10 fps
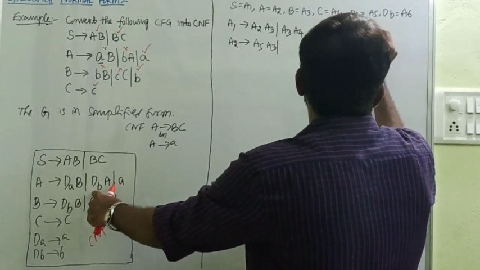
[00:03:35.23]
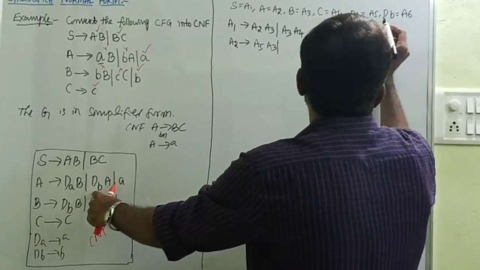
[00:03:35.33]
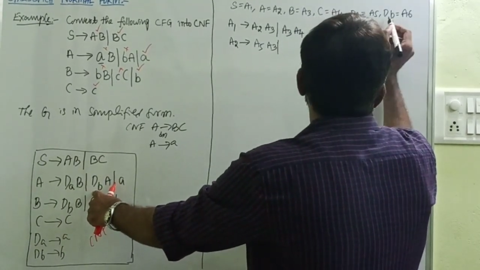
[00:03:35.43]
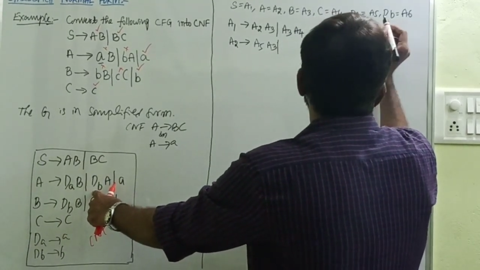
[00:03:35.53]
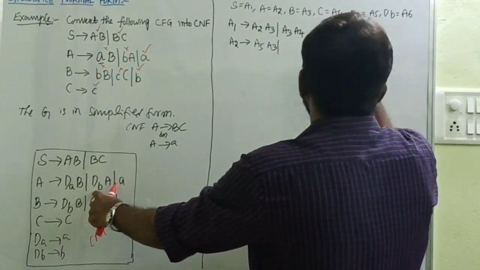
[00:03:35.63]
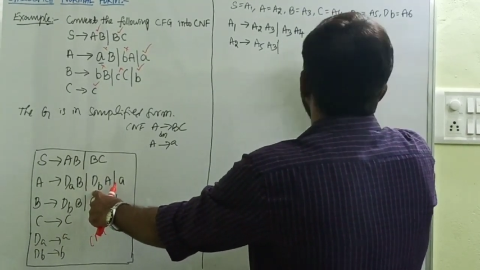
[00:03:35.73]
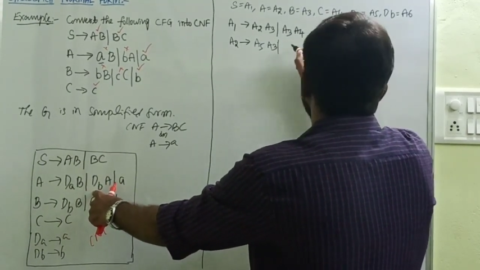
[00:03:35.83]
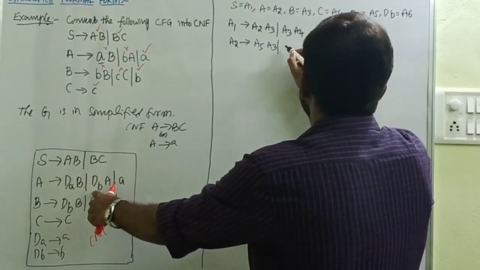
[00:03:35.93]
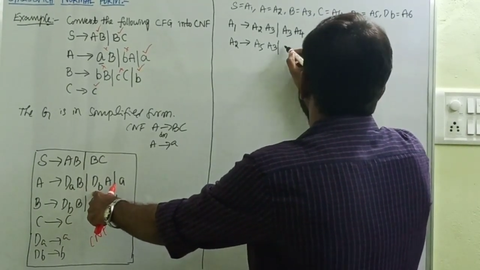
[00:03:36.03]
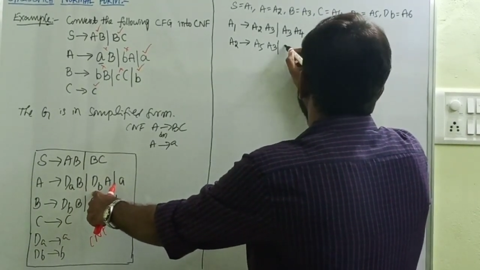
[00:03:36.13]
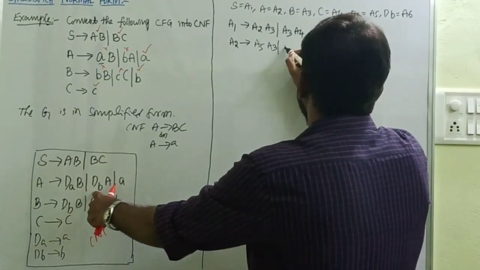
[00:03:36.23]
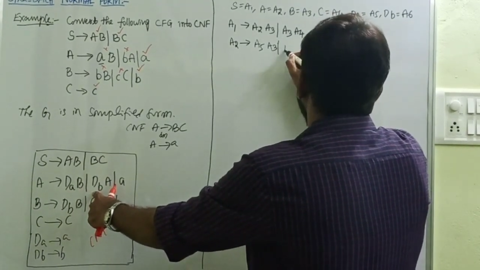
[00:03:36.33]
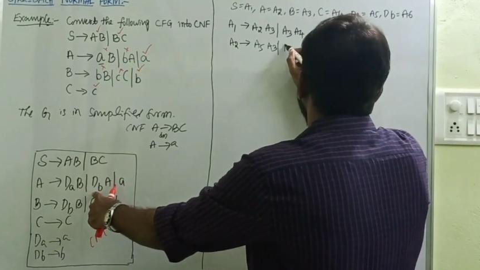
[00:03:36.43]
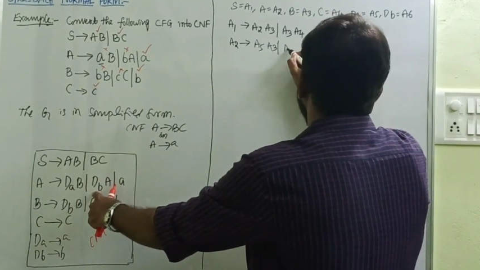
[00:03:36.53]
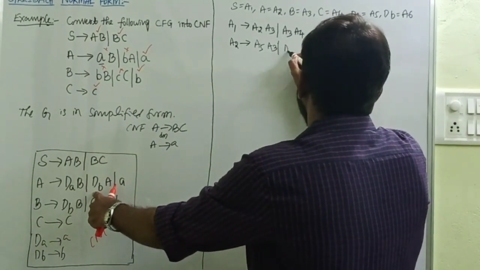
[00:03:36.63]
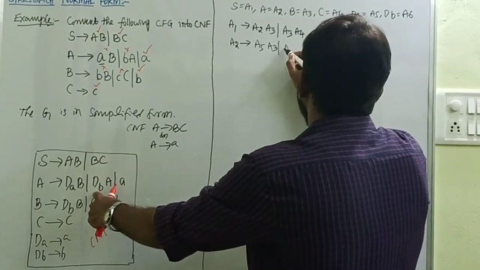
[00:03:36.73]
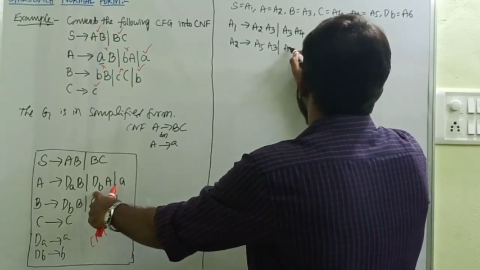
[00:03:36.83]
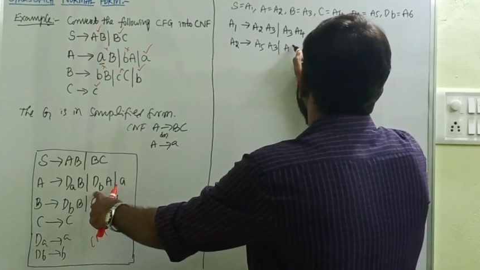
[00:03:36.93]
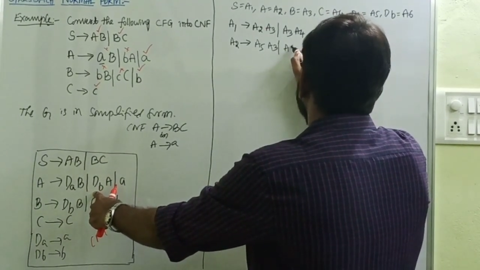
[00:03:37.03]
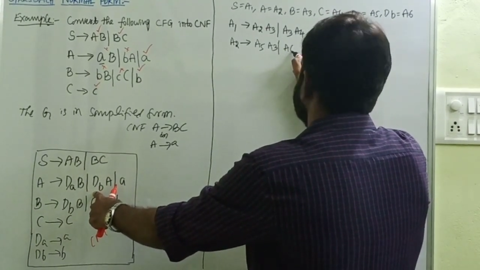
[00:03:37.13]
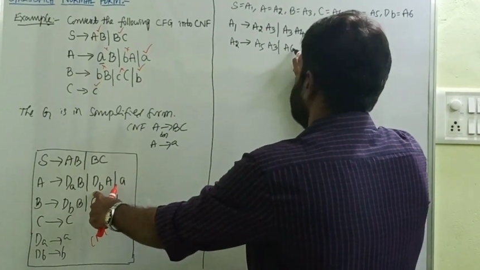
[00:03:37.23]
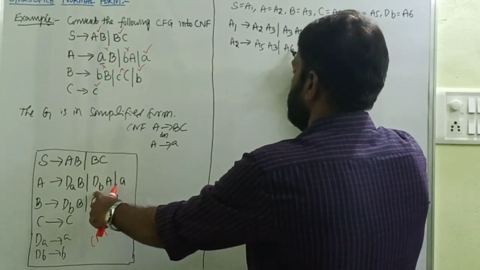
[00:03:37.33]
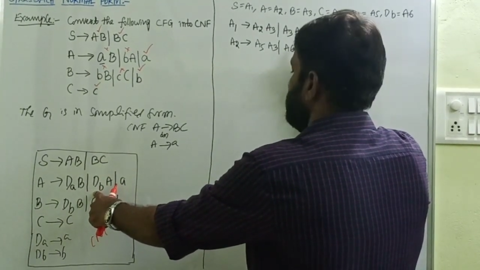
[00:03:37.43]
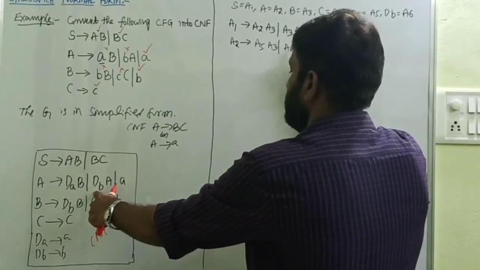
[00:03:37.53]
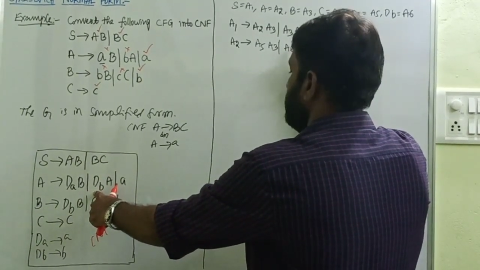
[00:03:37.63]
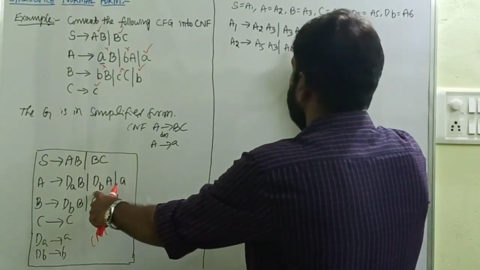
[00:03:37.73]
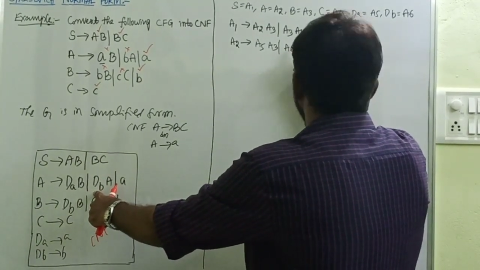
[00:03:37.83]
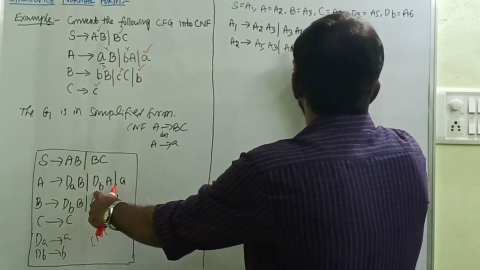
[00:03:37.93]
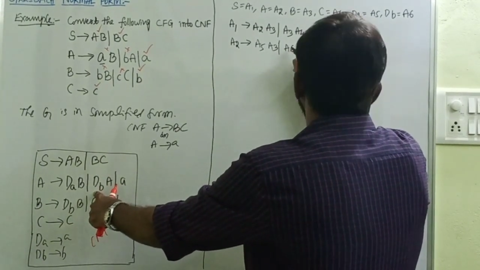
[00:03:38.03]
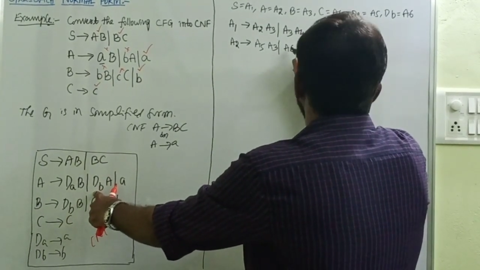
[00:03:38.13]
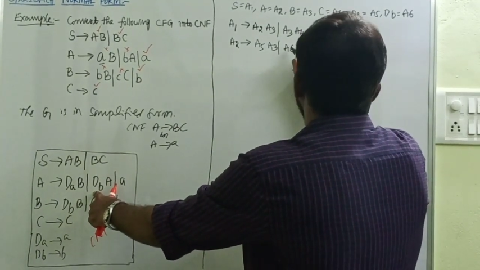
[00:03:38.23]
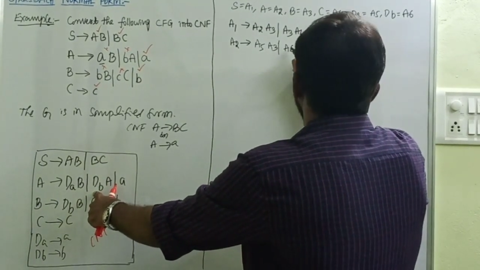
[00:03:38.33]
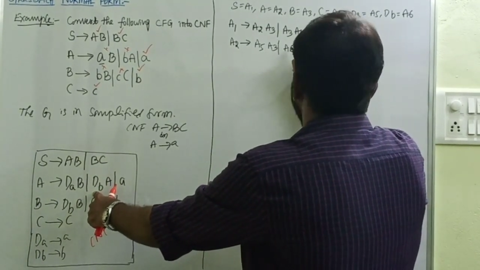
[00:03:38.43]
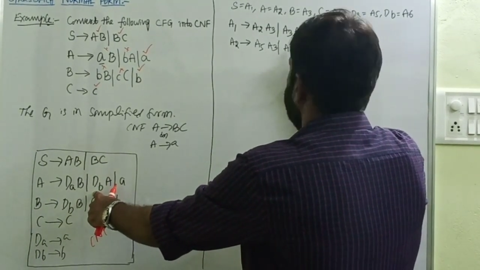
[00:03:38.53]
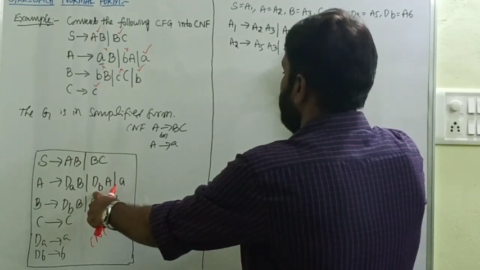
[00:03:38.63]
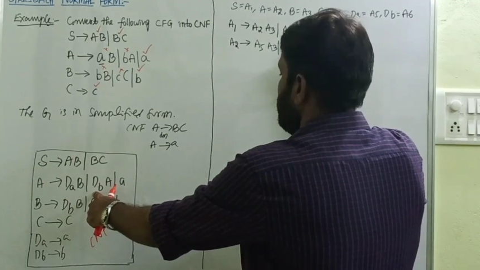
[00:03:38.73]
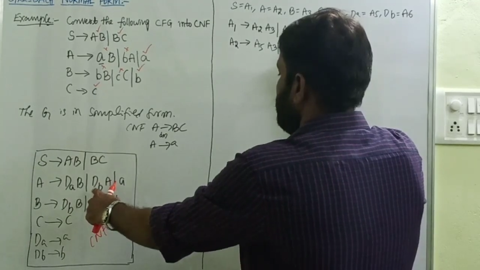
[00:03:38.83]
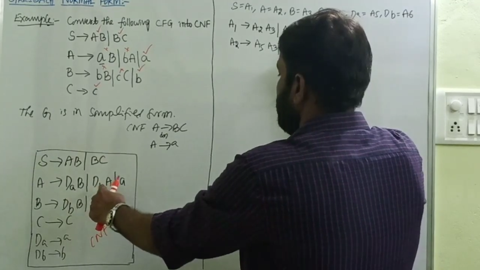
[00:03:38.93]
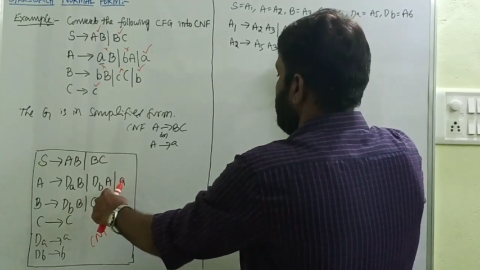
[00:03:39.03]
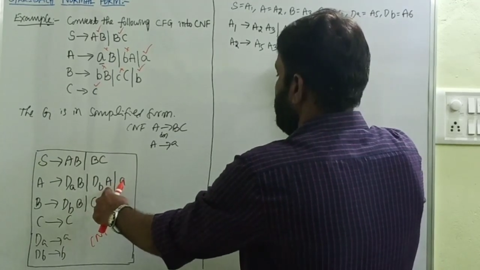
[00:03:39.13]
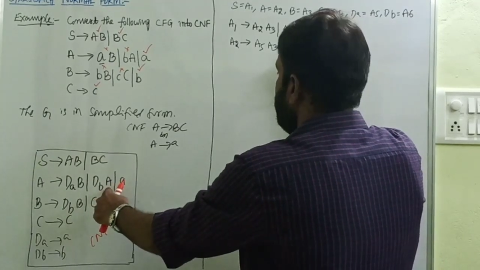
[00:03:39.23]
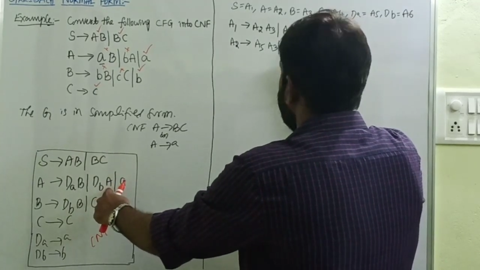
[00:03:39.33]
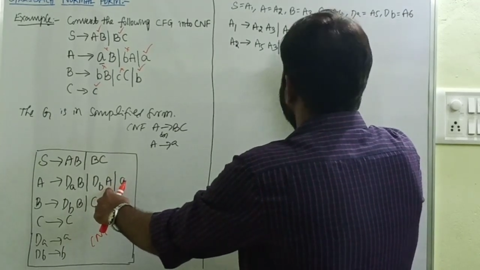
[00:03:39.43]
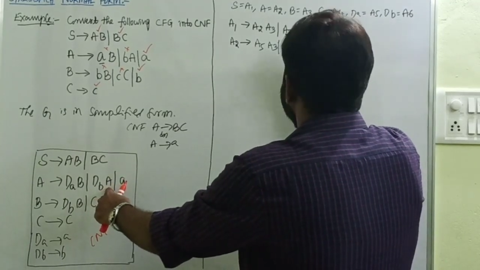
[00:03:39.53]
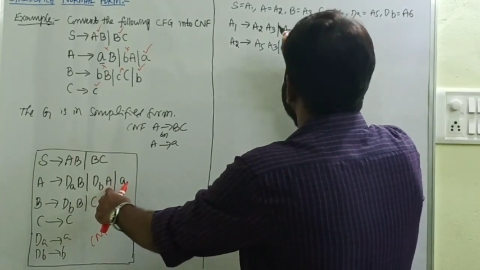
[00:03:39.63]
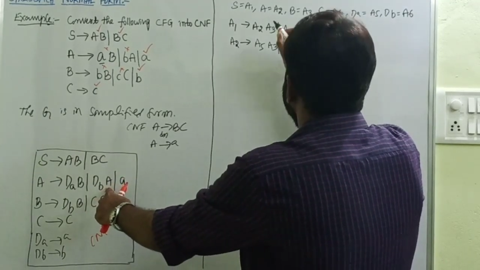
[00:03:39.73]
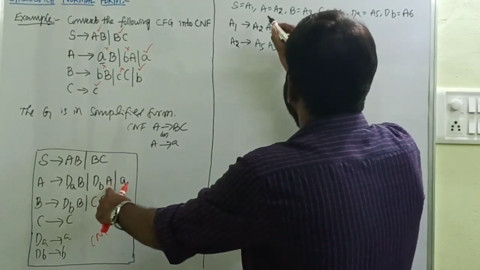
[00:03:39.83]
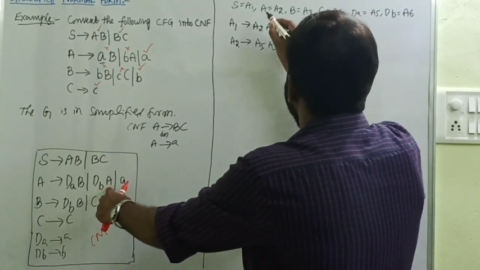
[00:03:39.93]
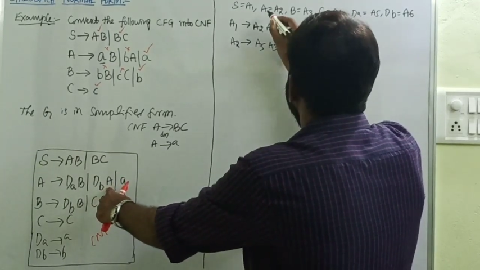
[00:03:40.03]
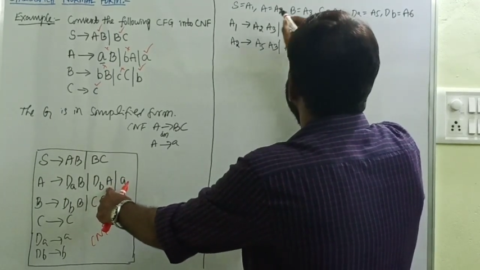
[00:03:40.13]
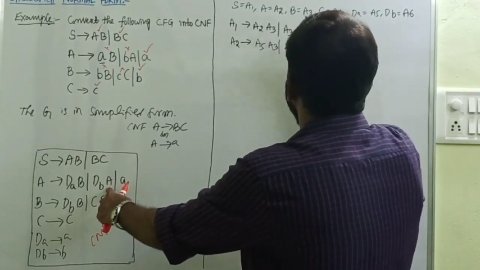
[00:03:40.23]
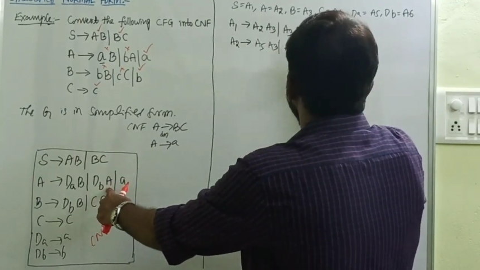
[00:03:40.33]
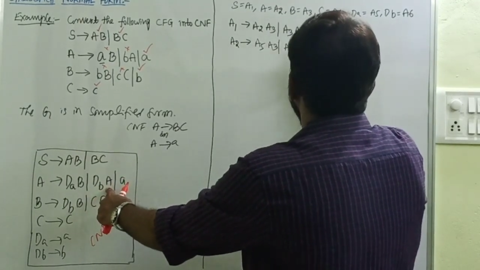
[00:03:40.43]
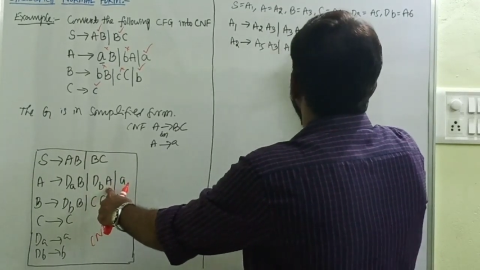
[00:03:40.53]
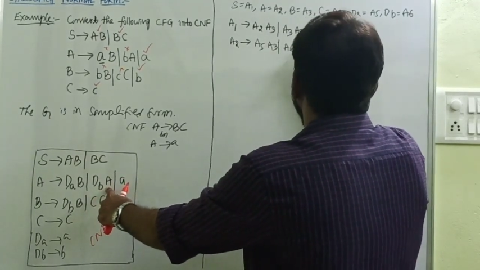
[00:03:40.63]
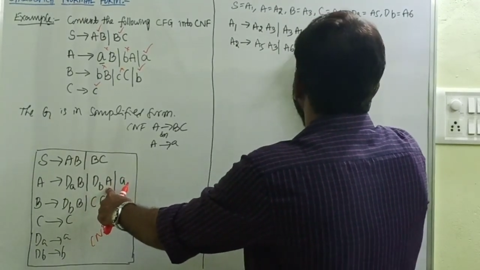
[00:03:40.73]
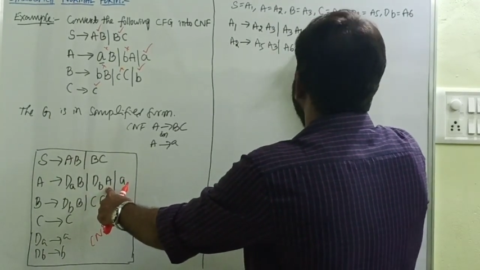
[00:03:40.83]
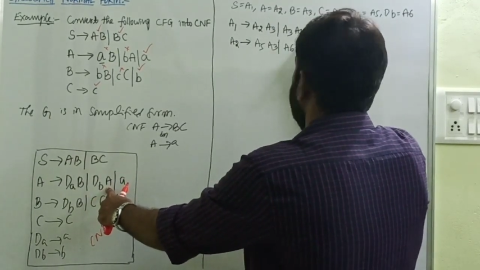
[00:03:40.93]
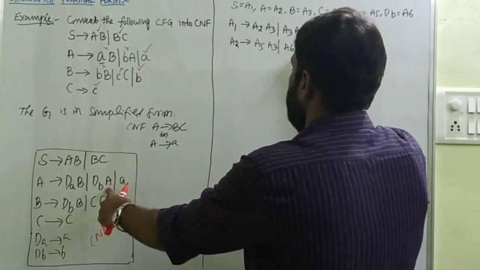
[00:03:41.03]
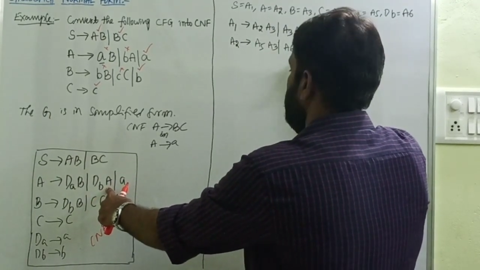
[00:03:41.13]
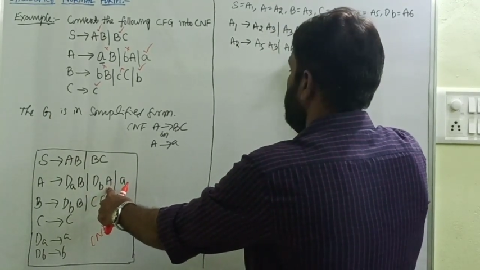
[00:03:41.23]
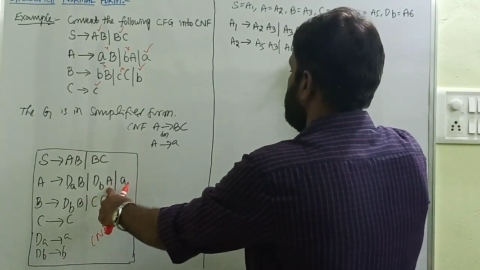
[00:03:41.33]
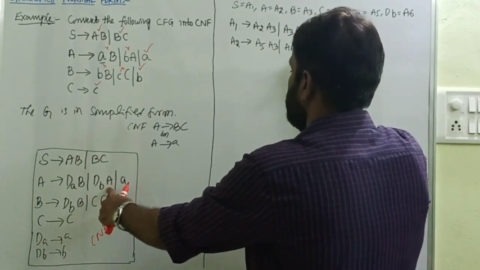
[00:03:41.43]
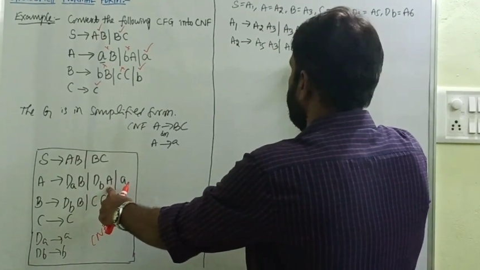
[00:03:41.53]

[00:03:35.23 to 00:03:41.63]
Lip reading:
Nobody's mouth can be seen.